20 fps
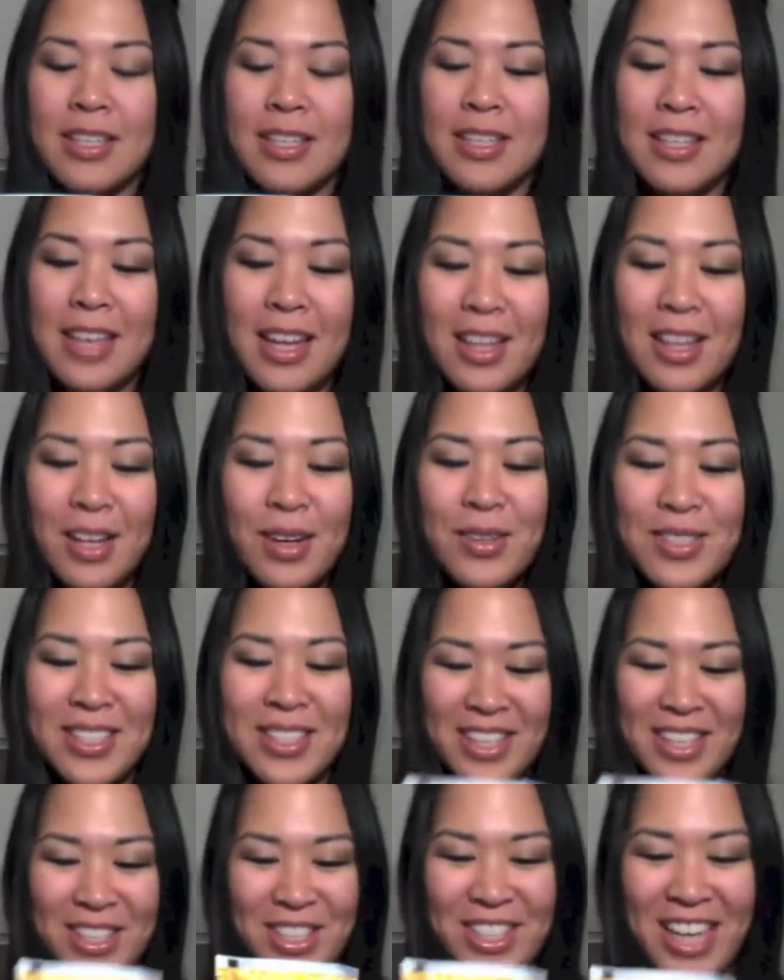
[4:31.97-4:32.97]
Hello
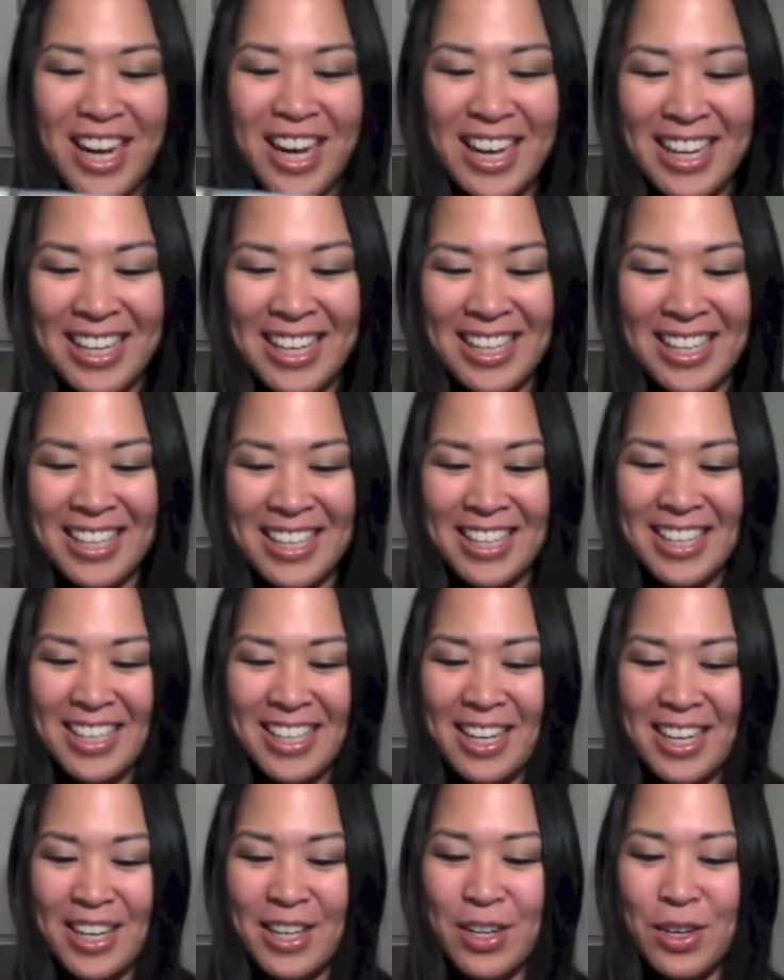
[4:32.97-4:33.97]
Sunshine,
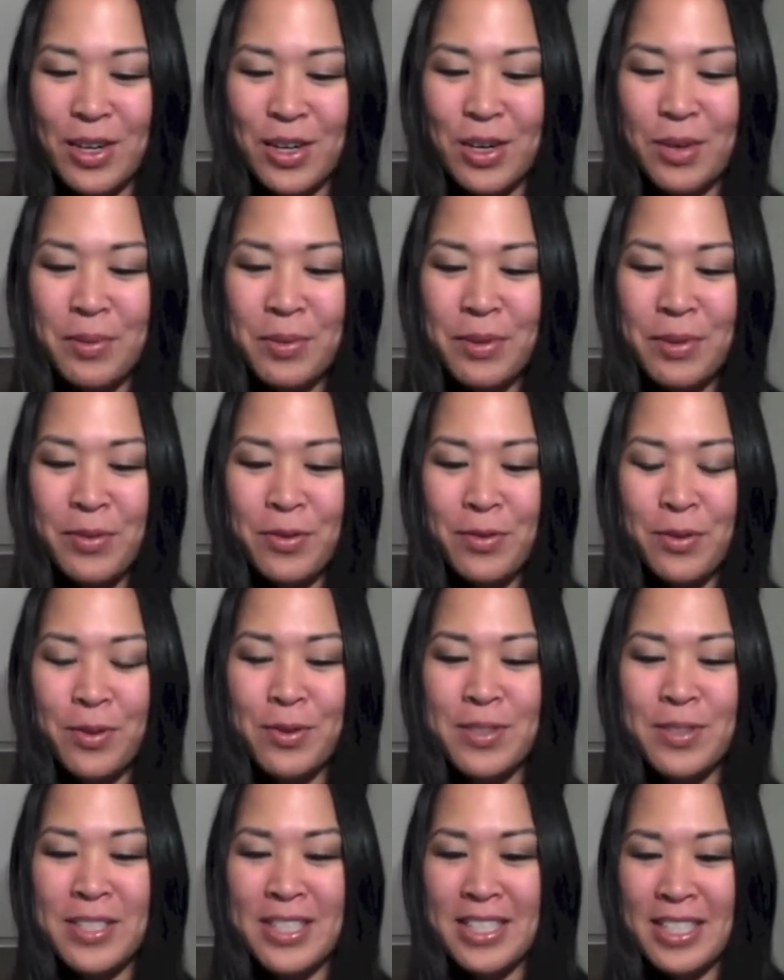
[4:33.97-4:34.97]
an herbal
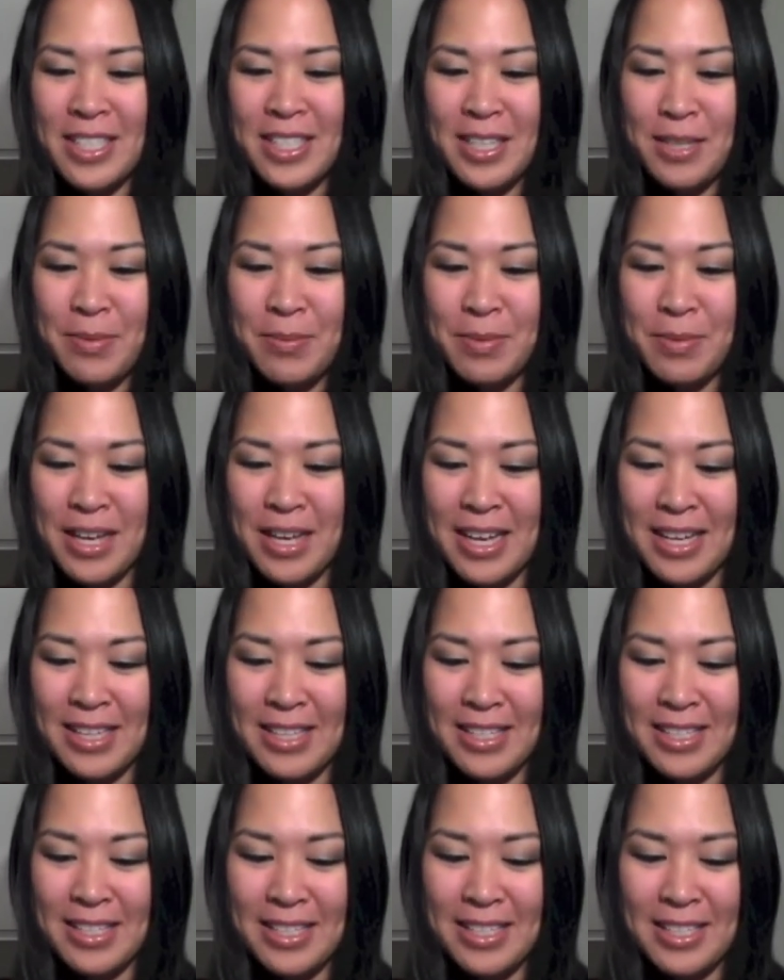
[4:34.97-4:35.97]
fruit tea
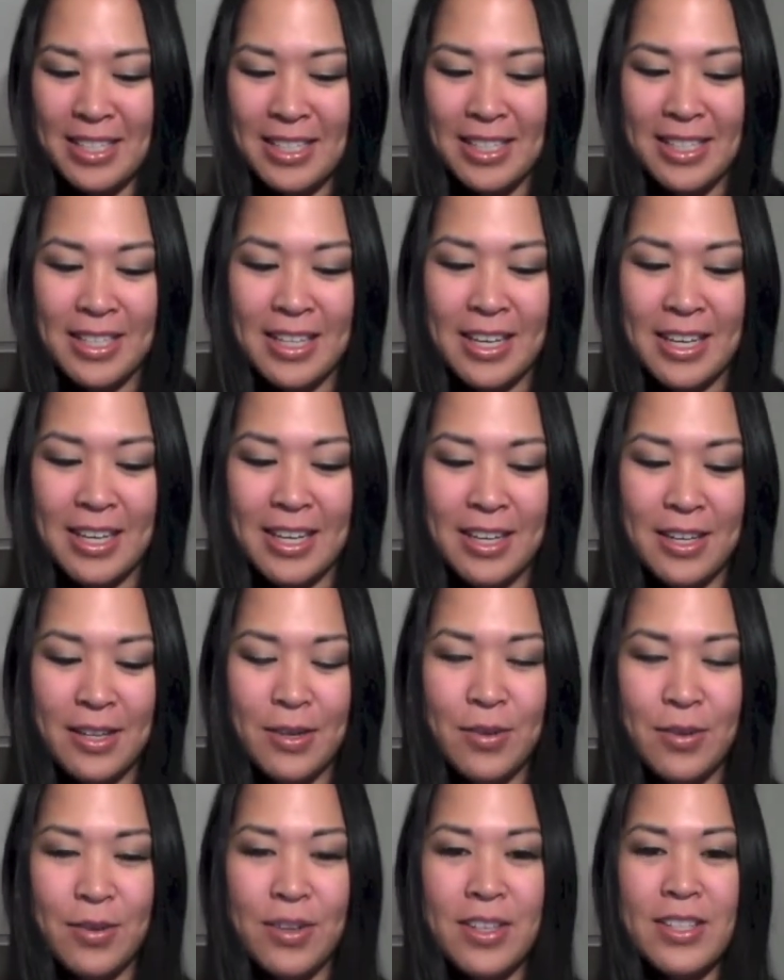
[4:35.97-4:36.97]
blend. And
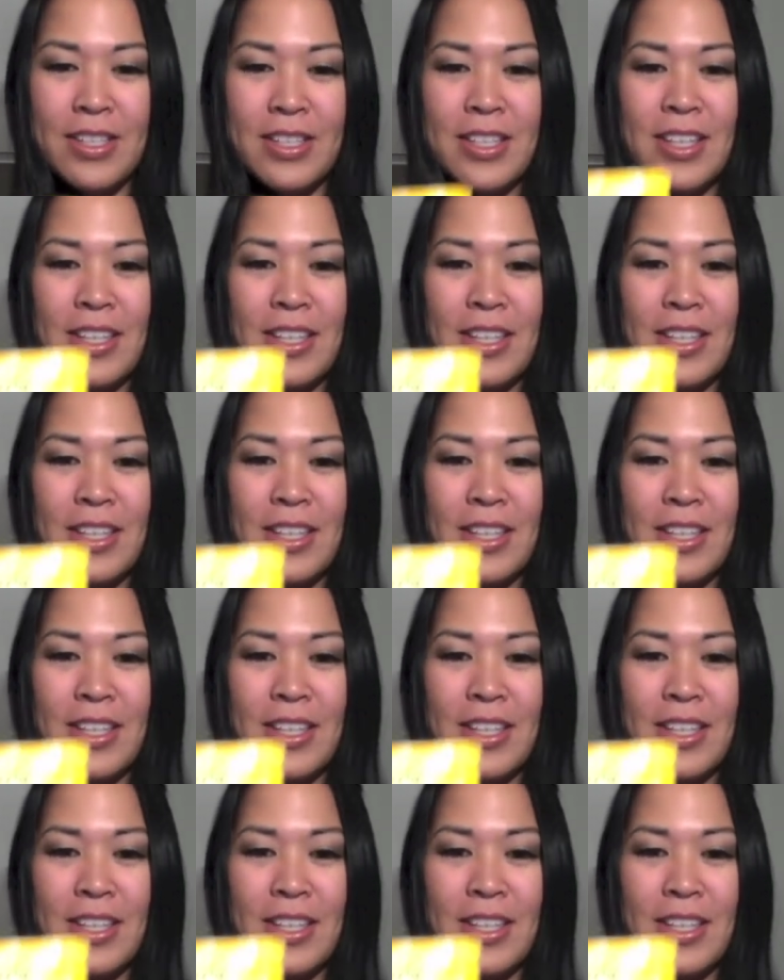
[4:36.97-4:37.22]
according to the